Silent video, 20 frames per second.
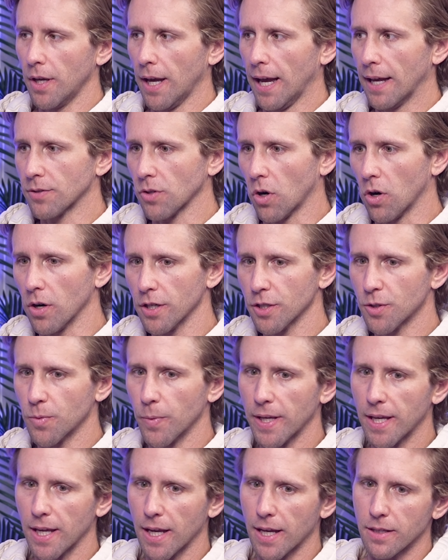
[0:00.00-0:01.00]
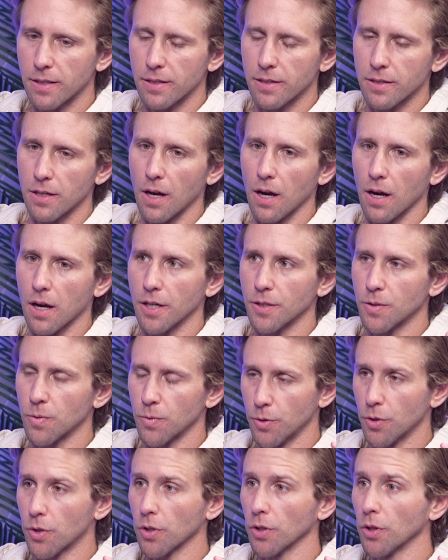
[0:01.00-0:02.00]
as artists we can get stuck because
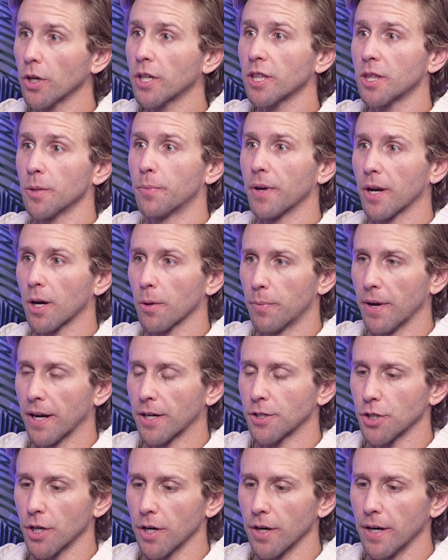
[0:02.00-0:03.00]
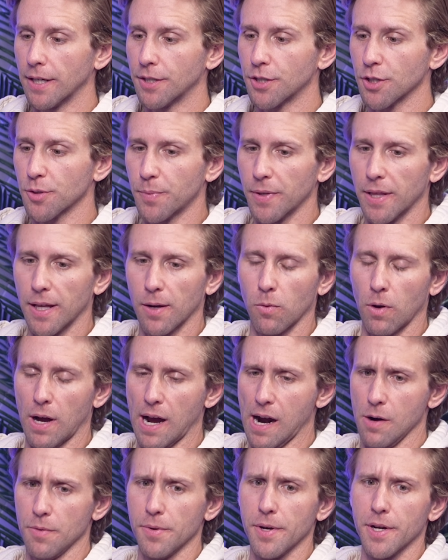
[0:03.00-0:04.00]
you can look at the bigger picture and yeah. just be like well
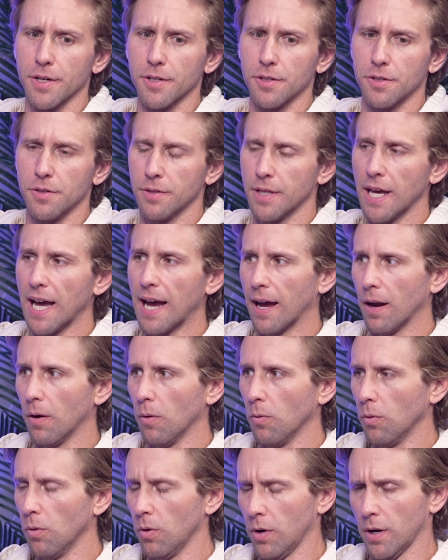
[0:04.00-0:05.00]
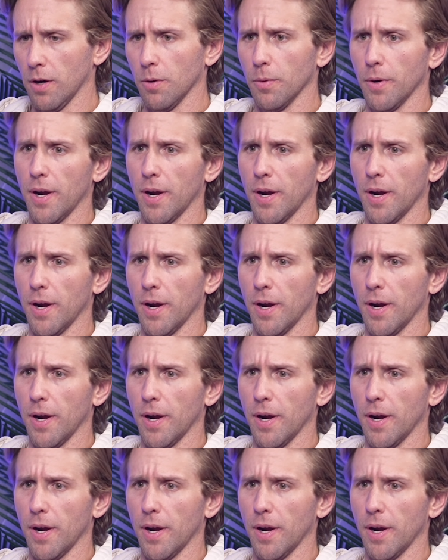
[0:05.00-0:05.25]
how are we going to do that well, yeah.